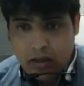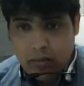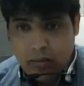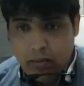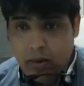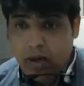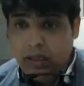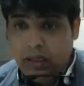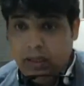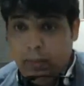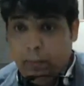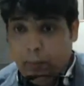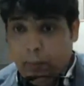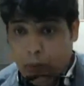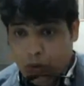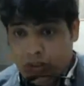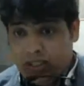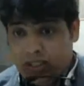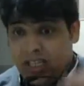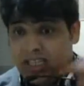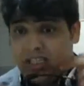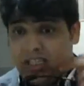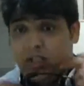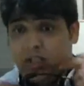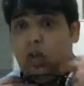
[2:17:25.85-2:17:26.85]
But the
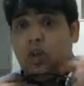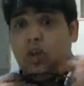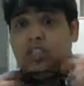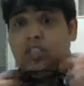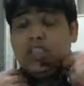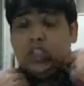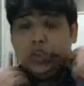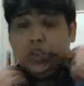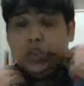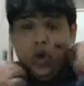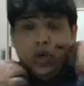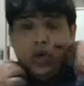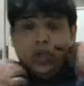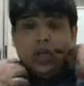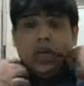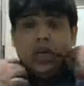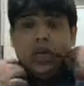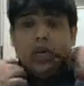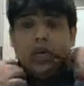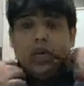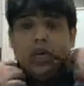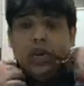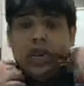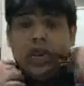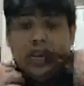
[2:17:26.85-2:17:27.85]
process loss is not
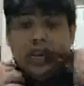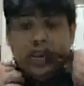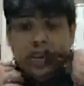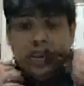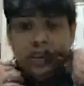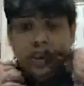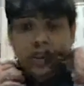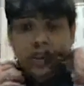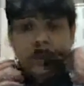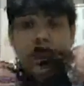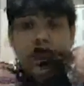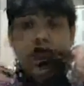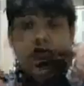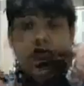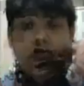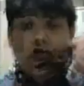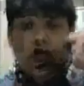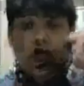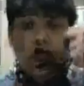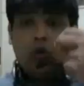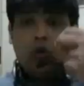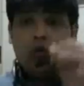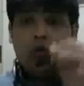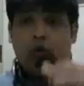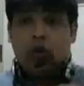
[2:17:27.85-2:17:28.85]
controlled under inventory
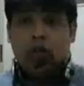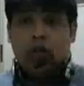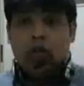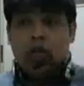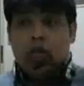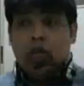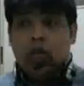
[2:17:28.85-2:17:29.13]
control.